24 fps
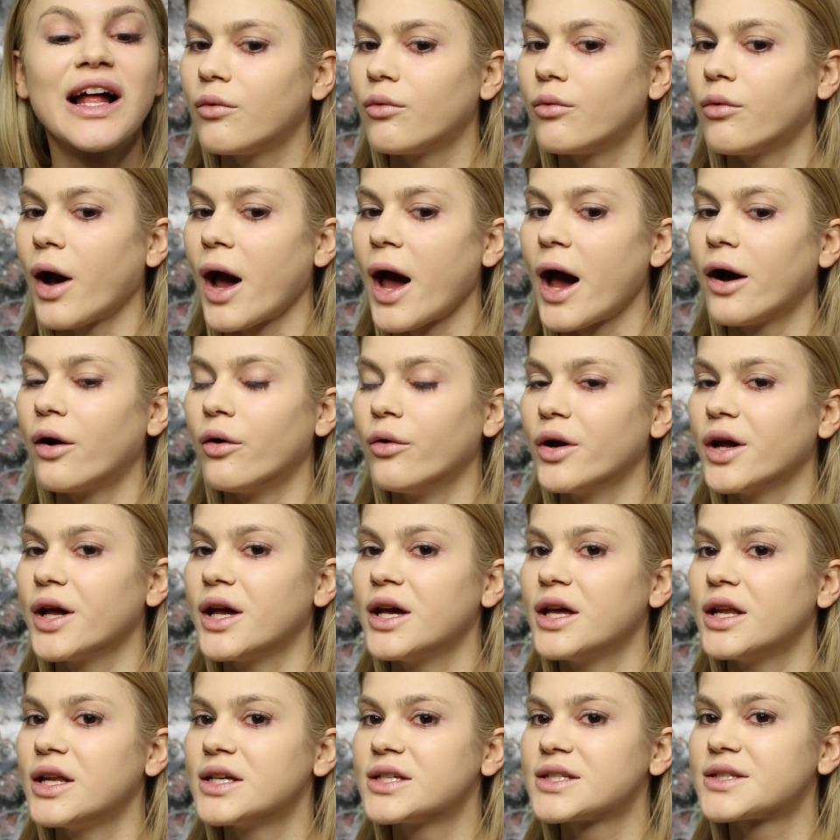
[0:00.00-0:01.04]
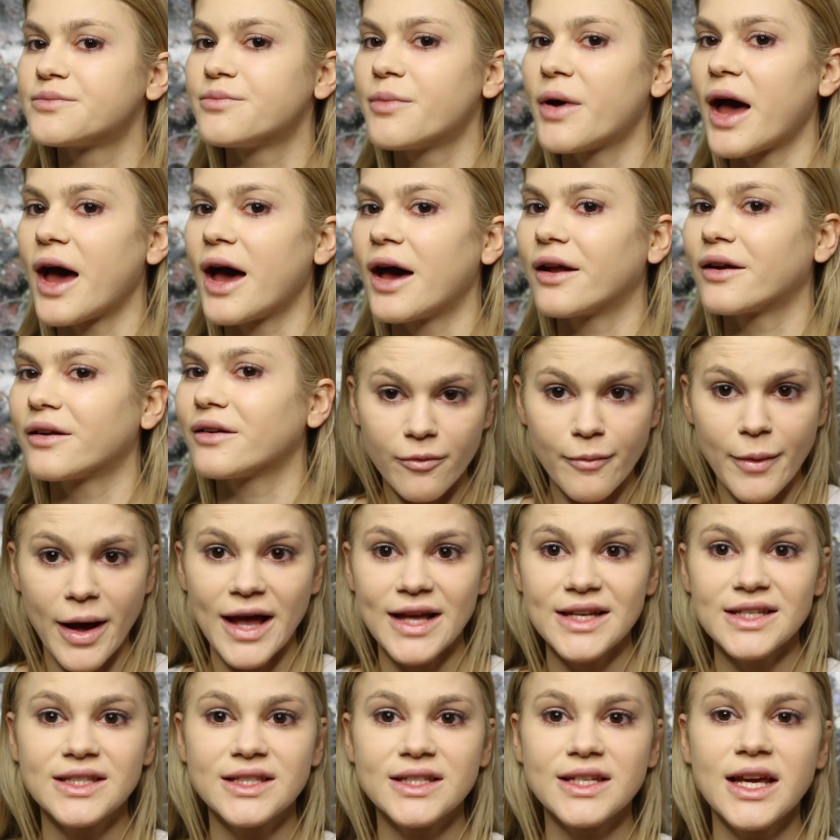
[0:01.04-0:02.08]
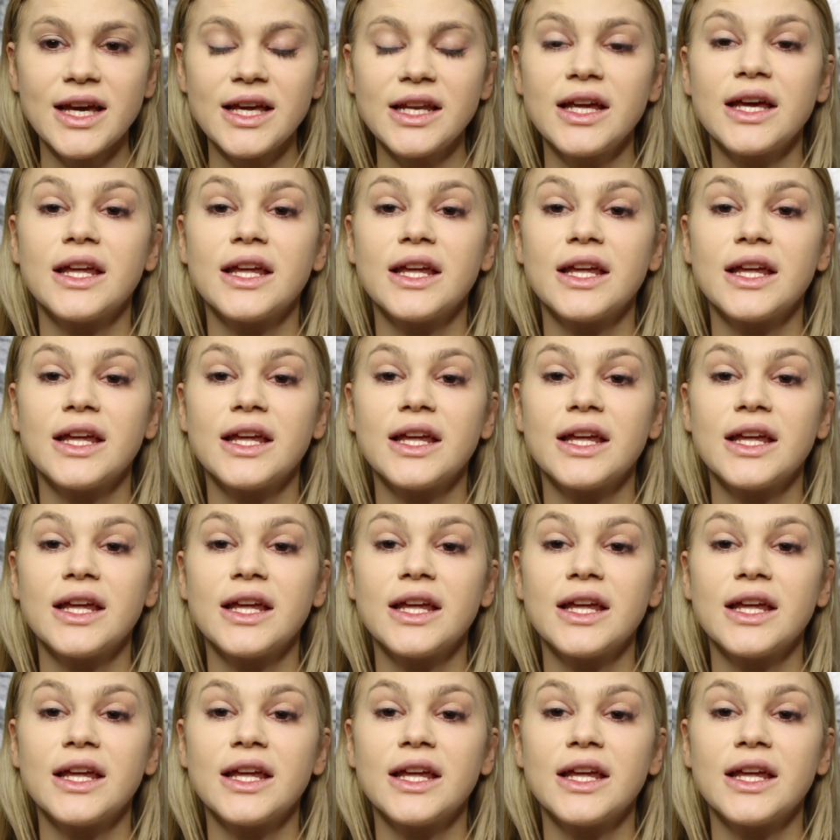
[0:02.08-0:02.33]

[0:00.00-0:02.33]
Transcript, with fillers: Wow, it is matte. For my skin,